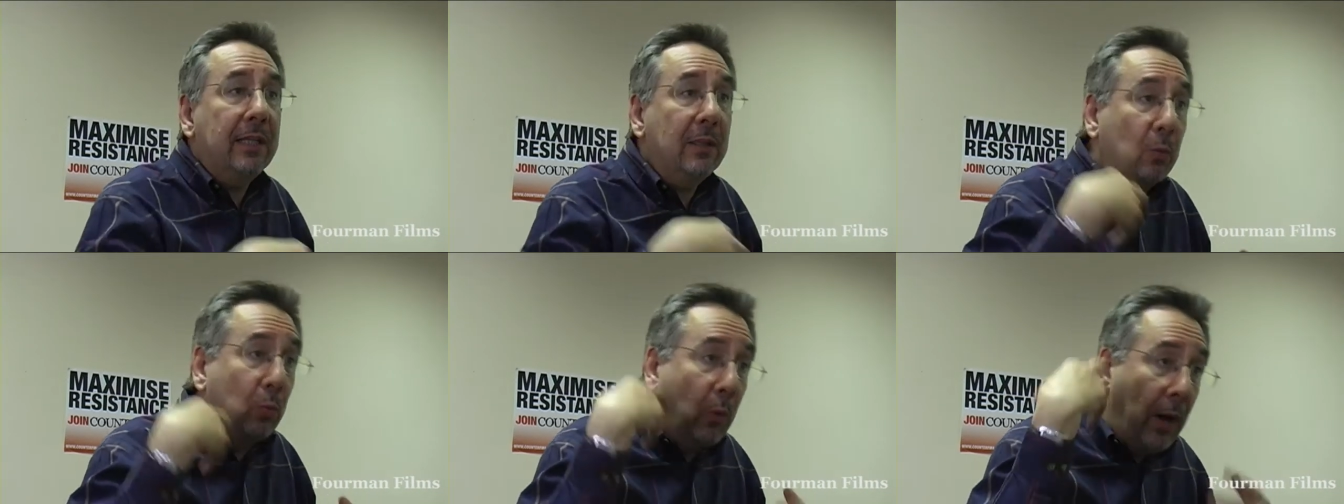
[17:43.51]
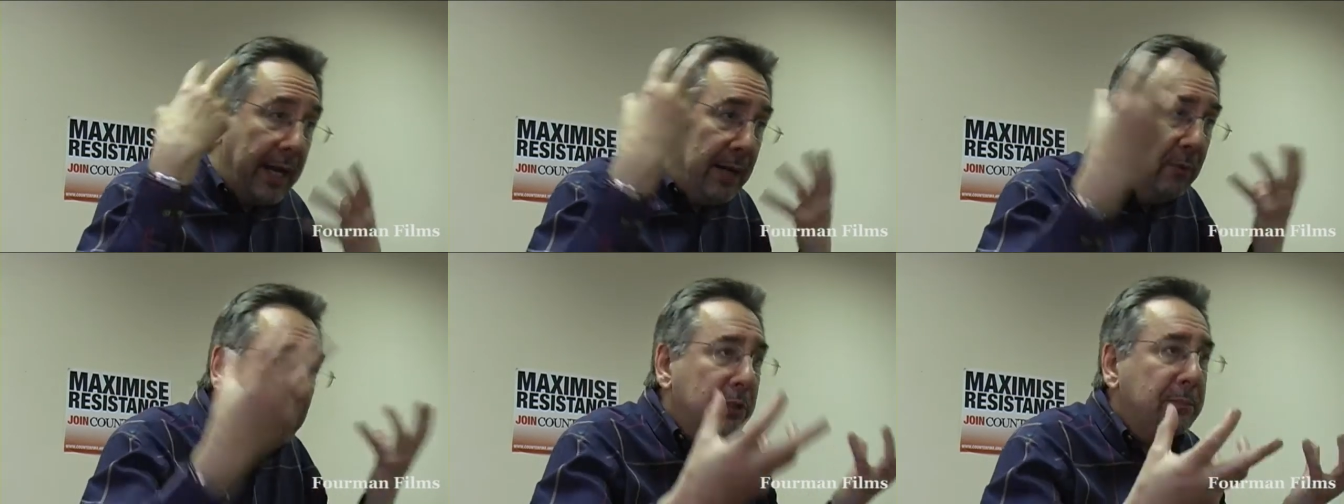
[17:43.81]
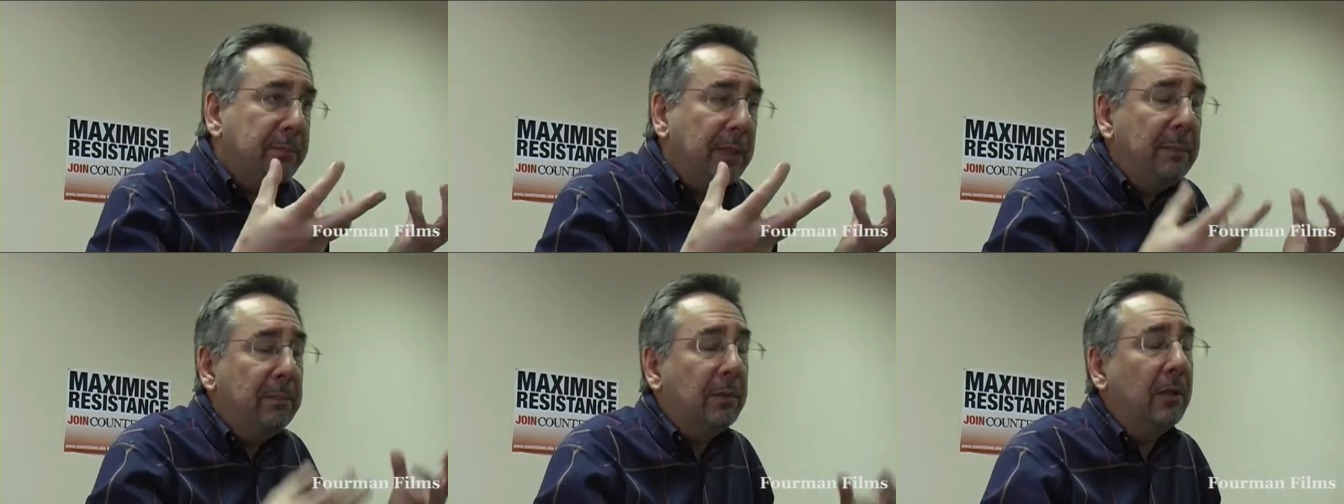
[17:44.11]
the way in which
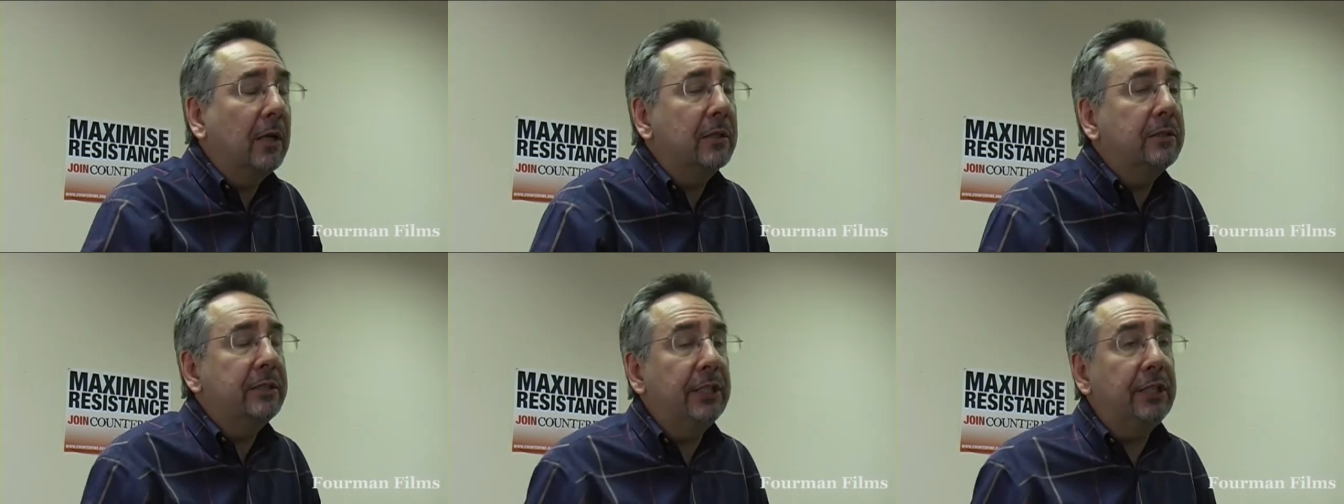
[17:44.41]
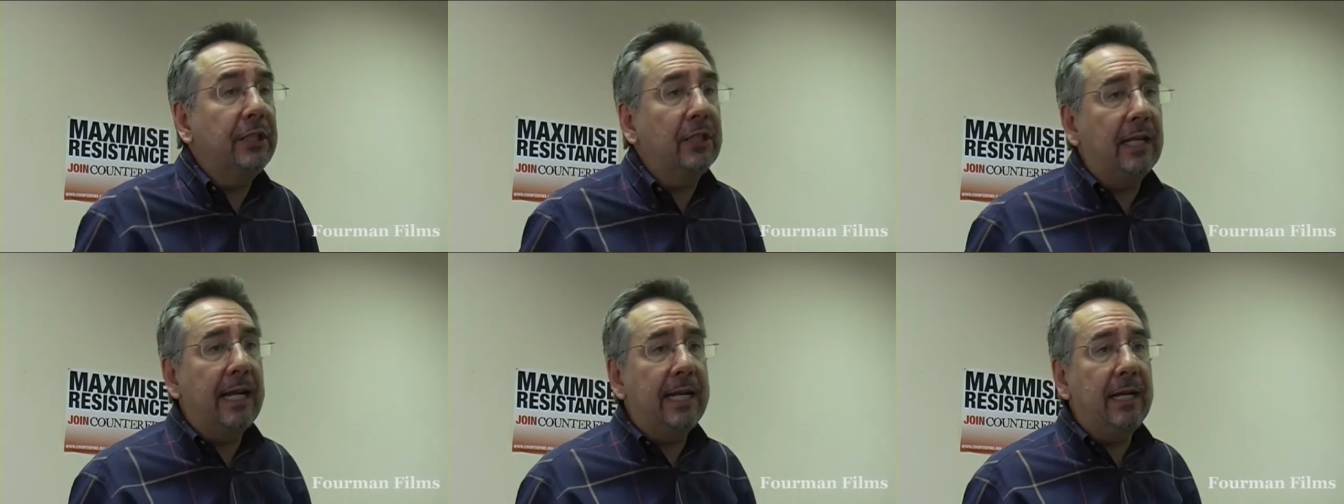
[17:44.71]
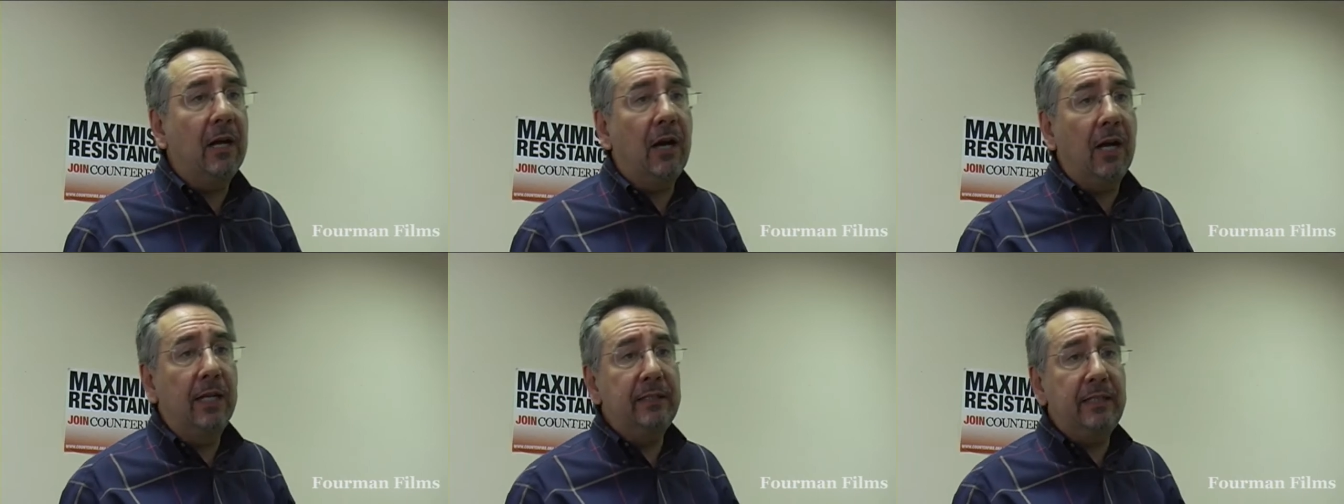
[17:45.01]
people
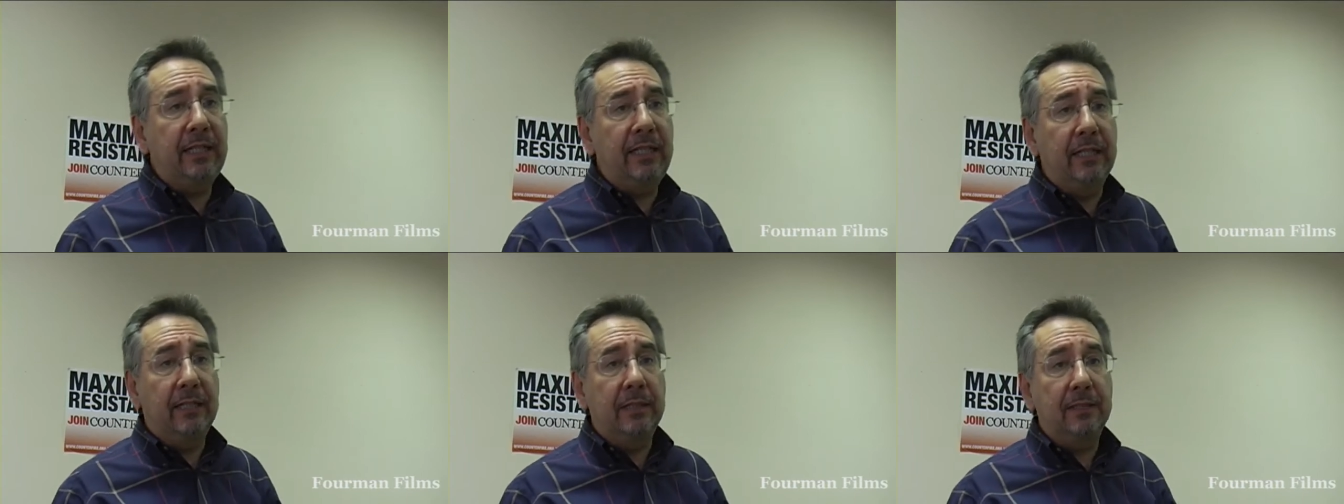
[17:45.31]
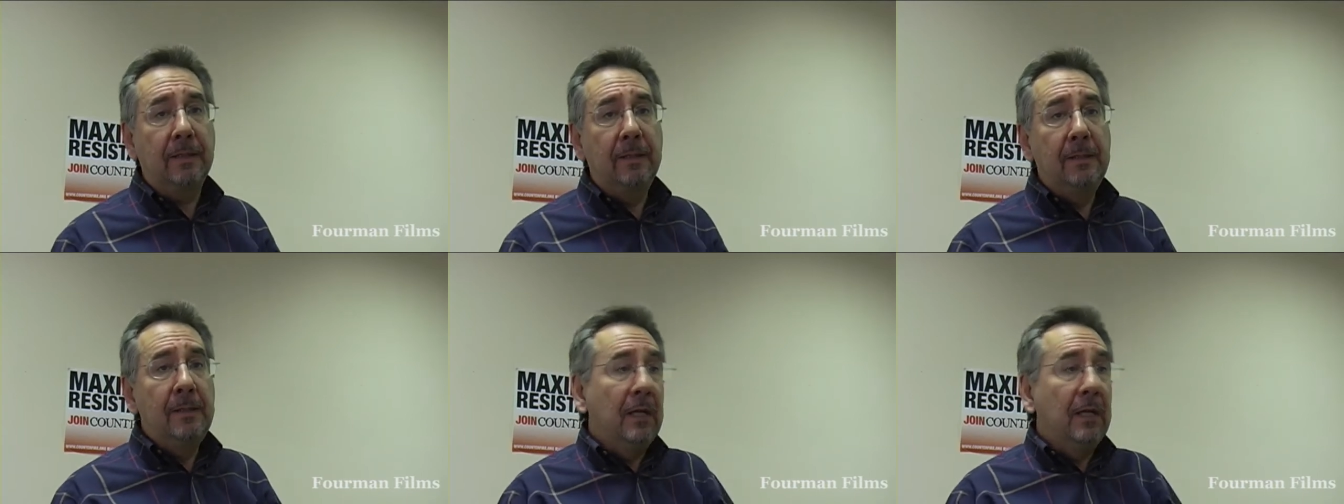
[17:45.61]
articulate ideas.